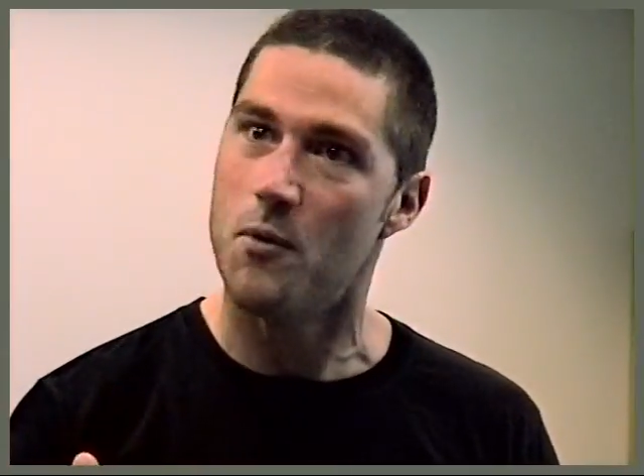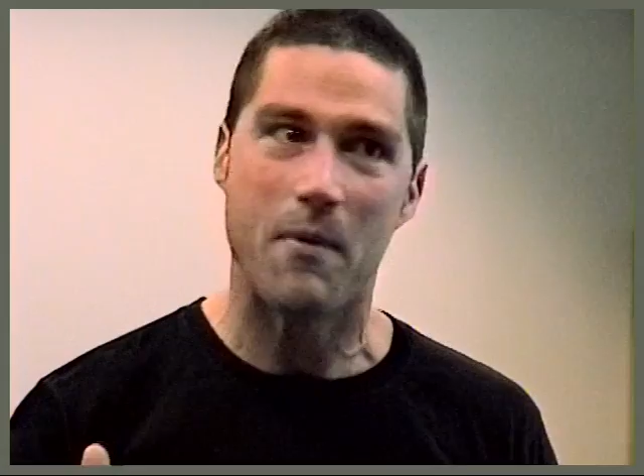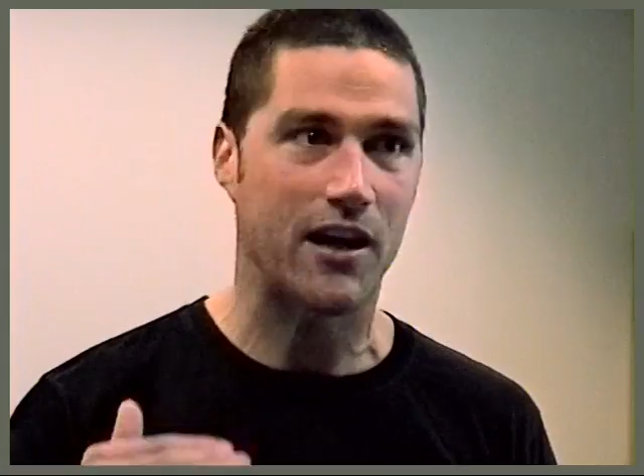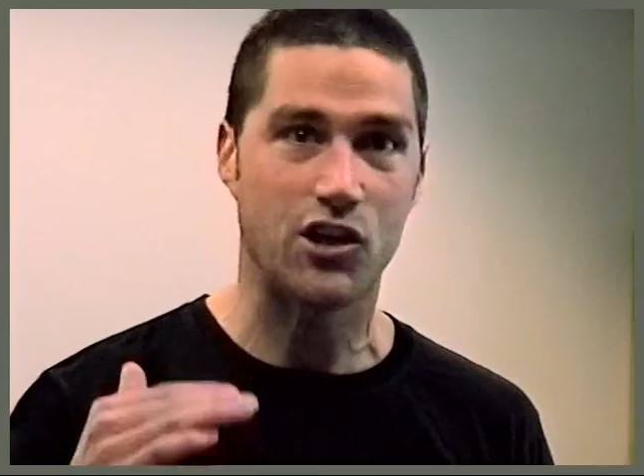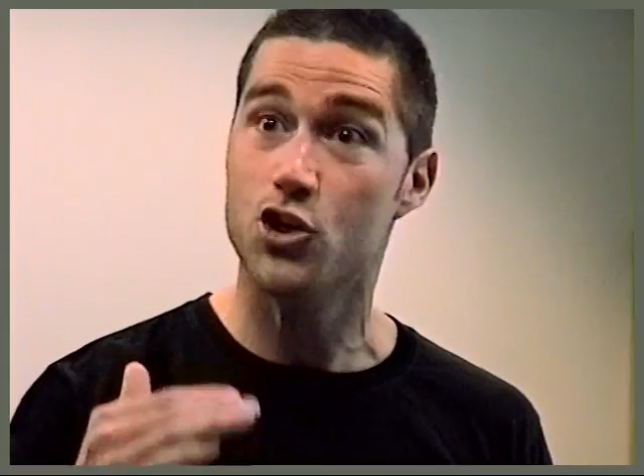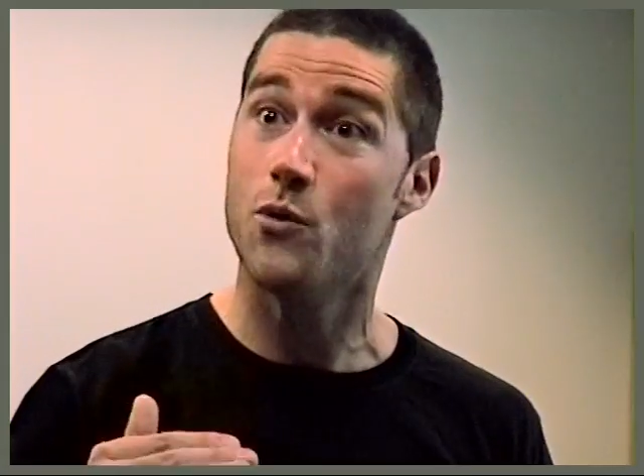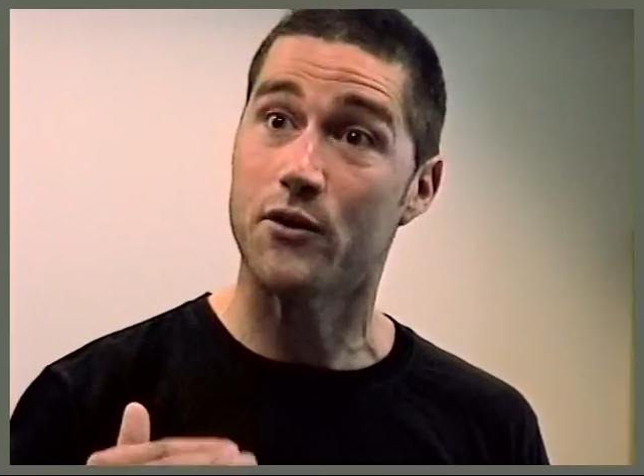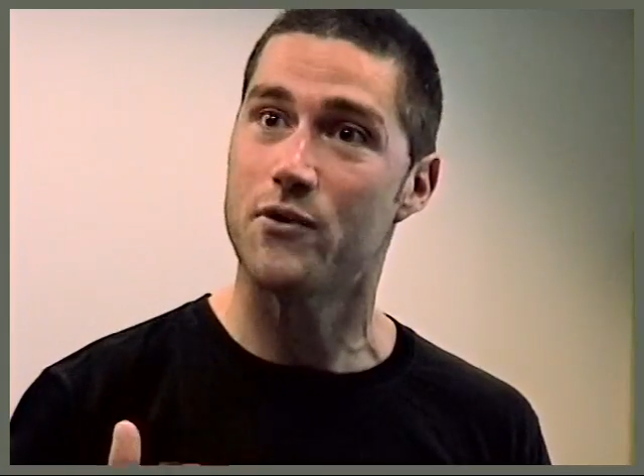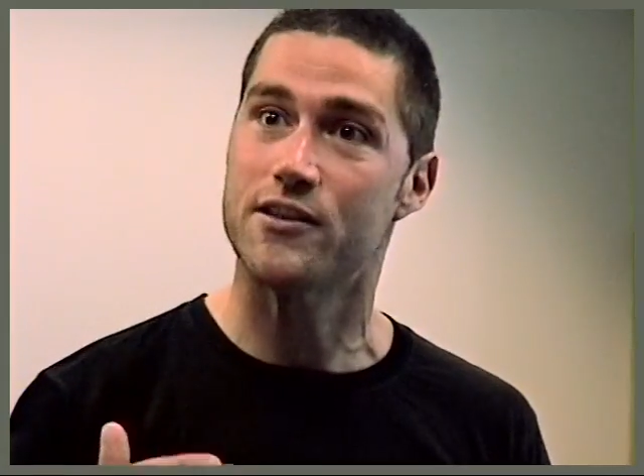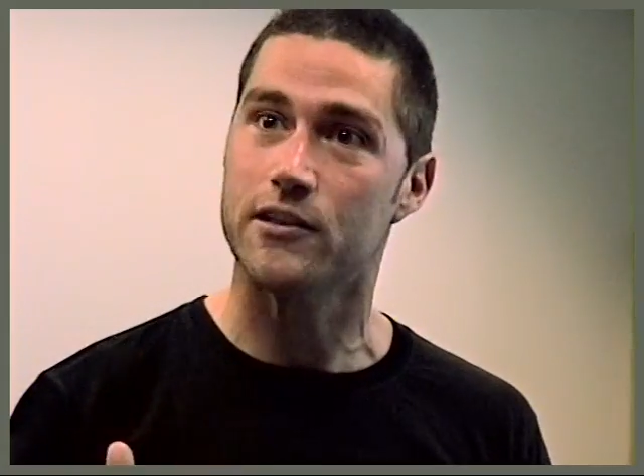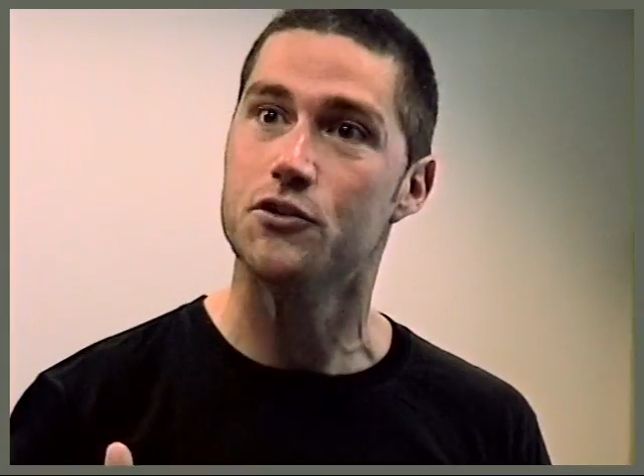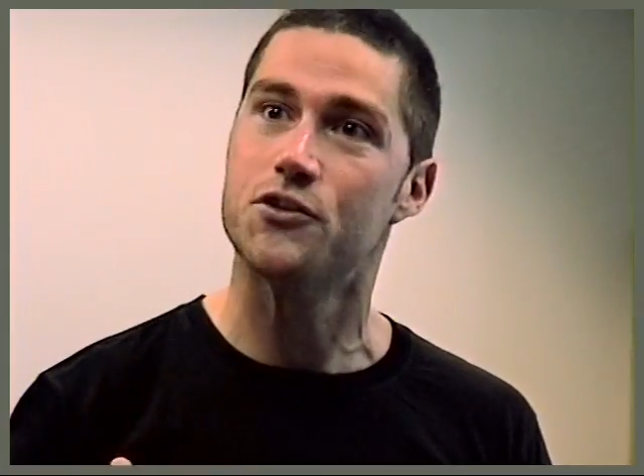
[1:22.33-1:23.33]
about UN
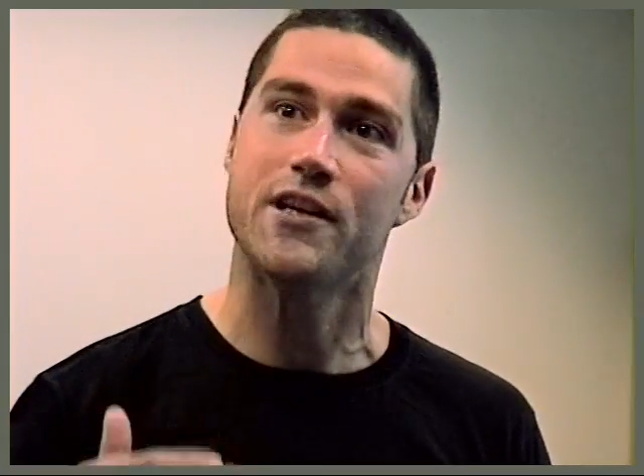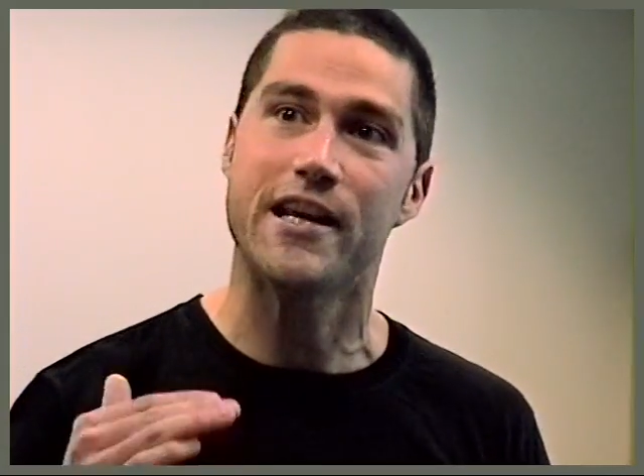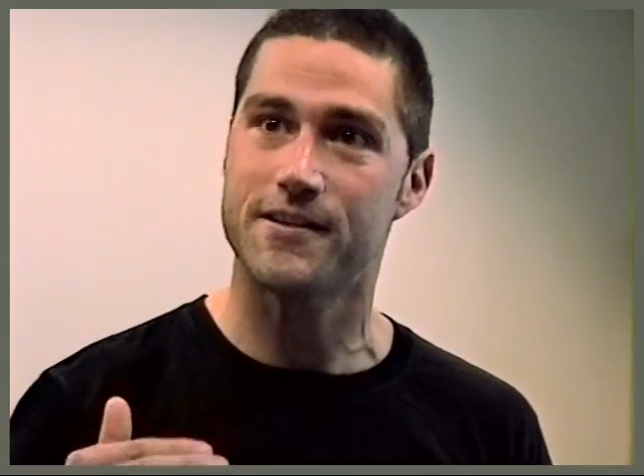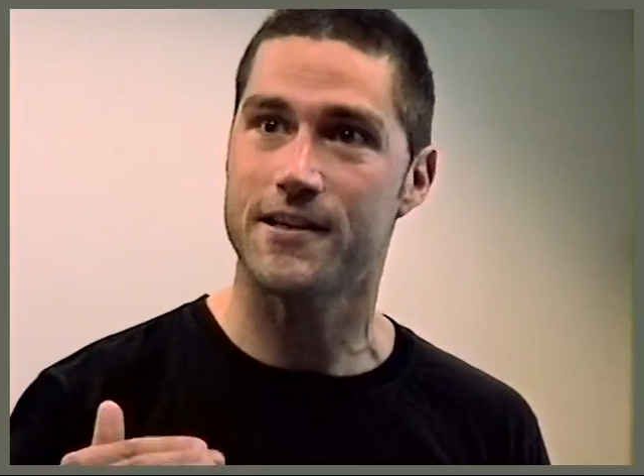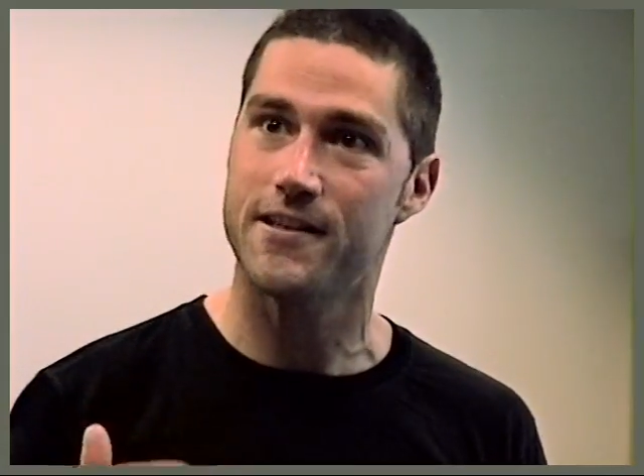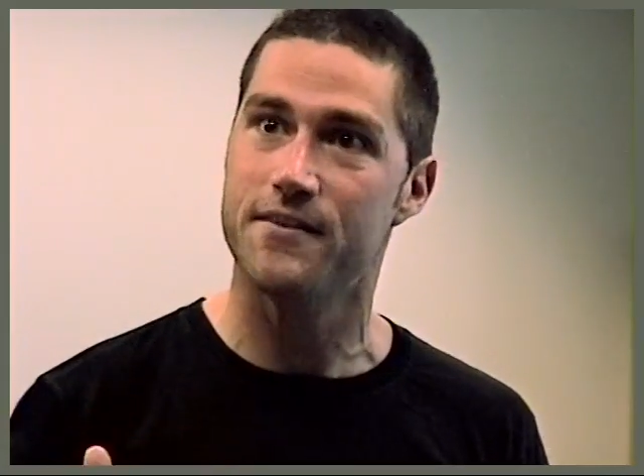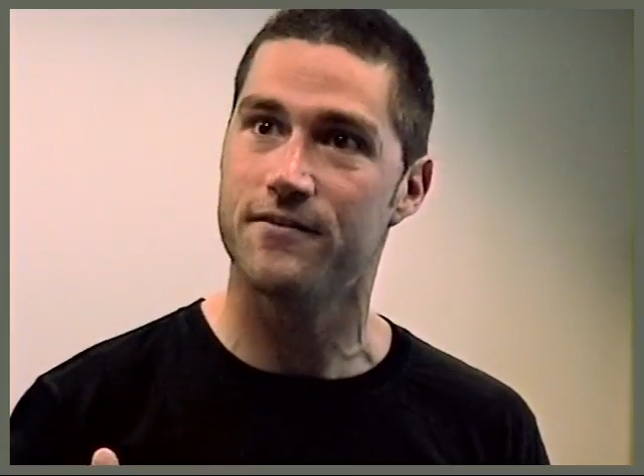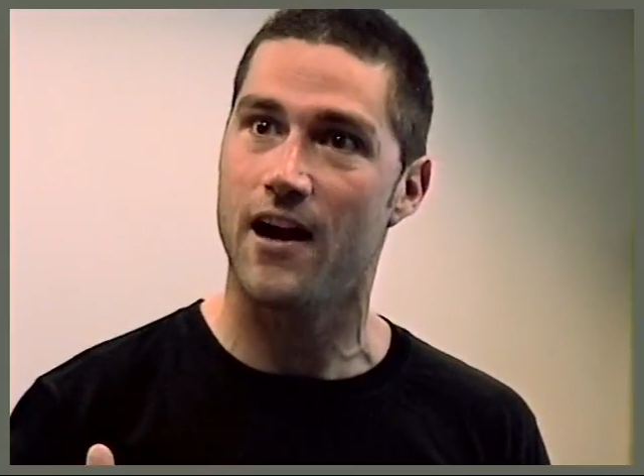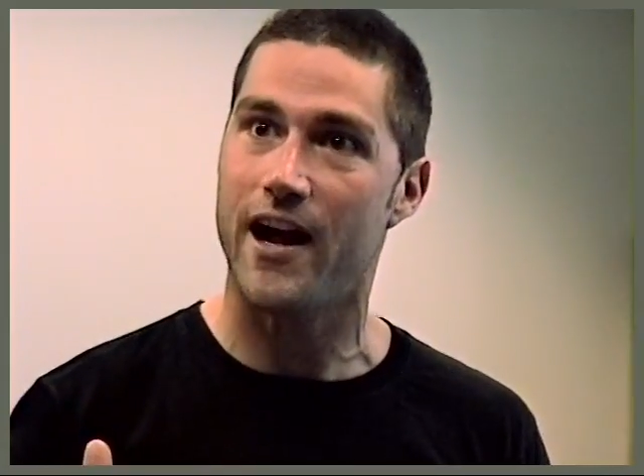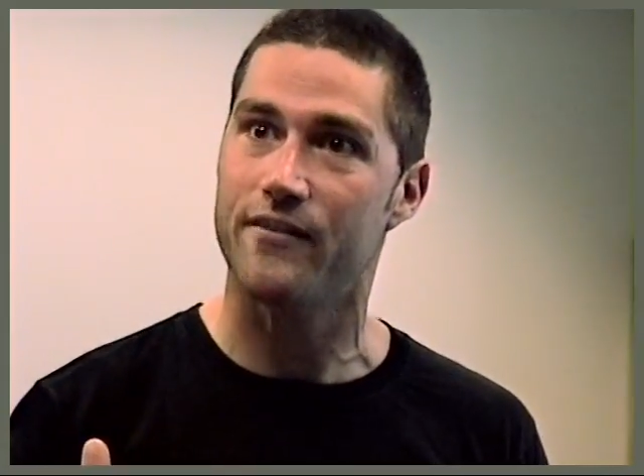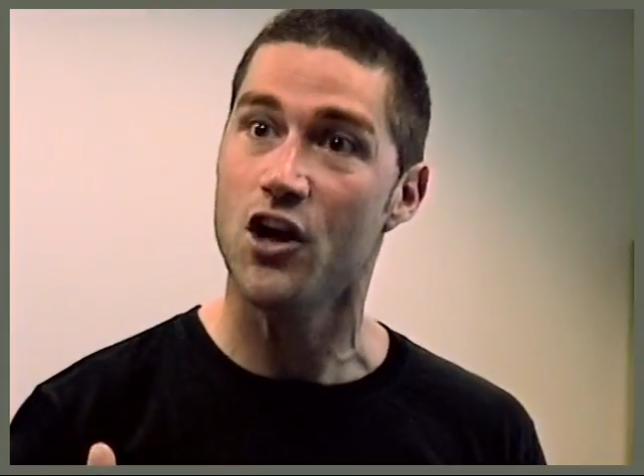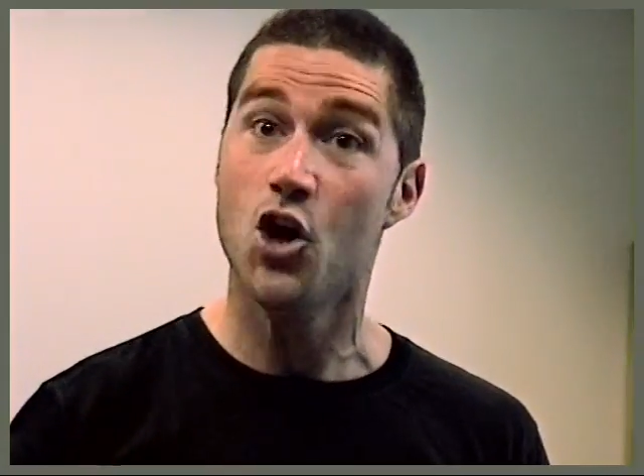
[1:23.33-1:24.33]
Resolution
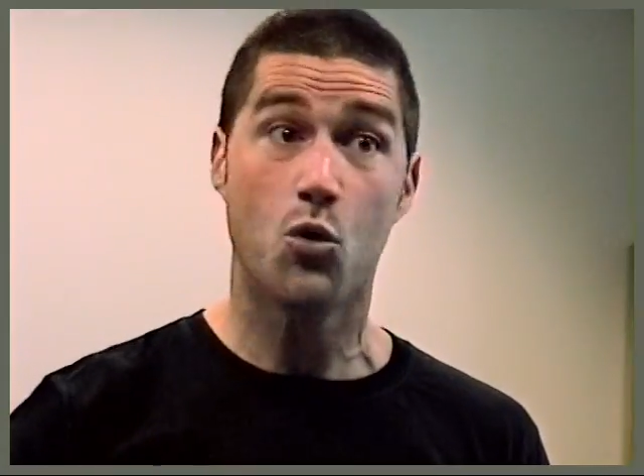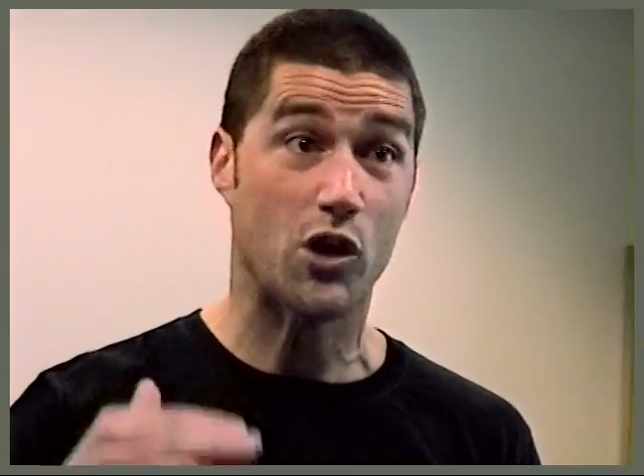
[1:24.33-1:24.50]
865,